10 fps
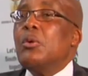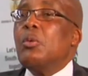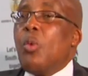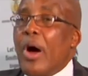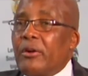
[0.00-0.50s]

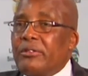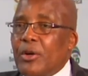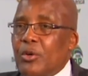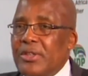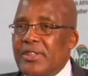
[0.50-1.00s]
one of
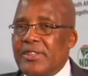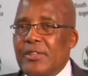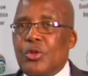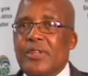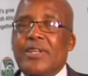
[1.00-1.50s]
the
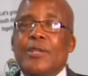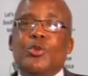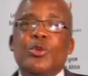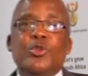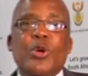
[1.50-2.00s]
conditions was that
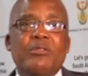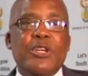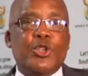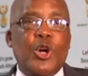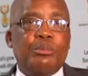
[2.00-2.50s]
you need to have
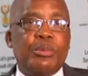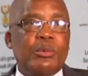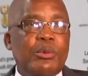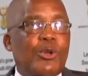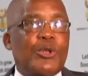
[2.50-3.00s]
a job,
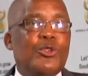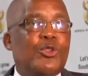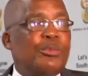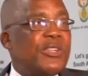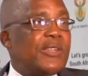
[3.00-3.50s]
or you need
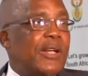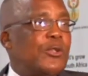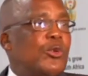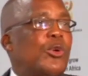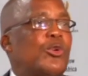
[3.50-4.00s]
to be
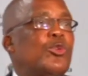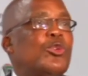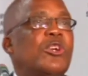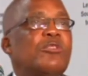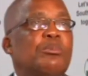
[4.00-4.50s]
starting, or you need
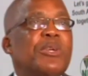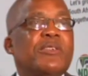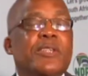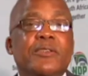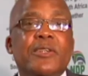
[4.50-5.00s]
to have a
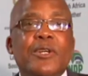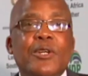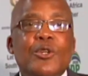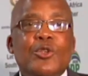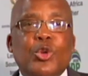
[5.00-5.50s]
business.
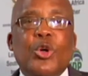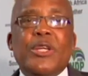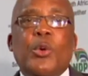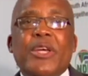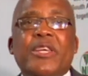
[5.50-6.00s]
So
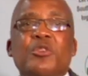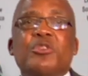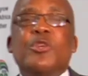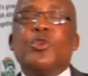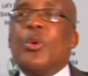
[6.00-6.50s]
they were
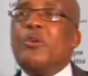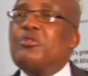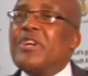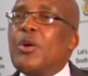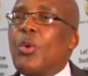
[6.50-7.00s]
given knowing
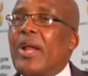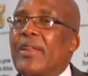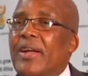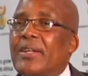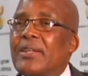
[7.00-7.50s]
very well
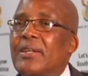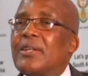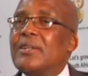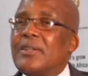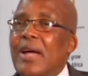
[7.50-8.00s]
that
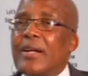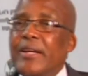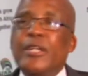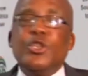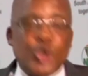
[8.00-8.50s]
they are
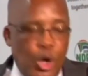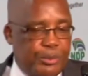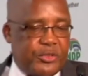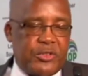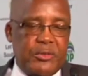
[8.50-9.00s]
in
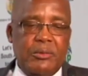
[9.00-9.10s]
jobs.